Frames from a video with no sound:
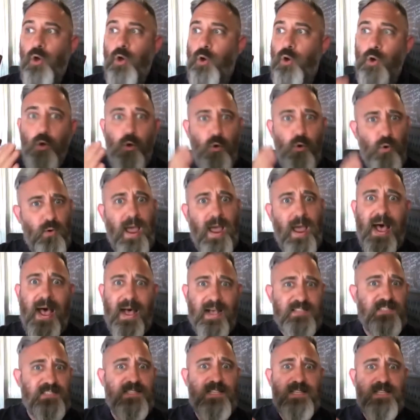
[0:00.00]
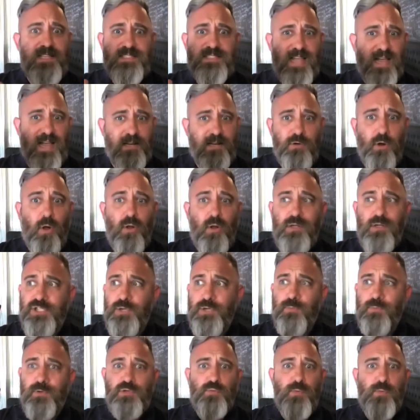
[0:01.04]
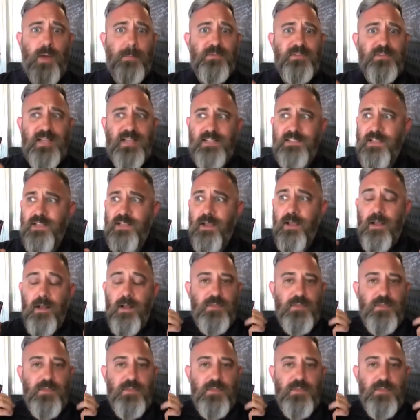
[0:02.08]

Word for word: who has this technology, which represents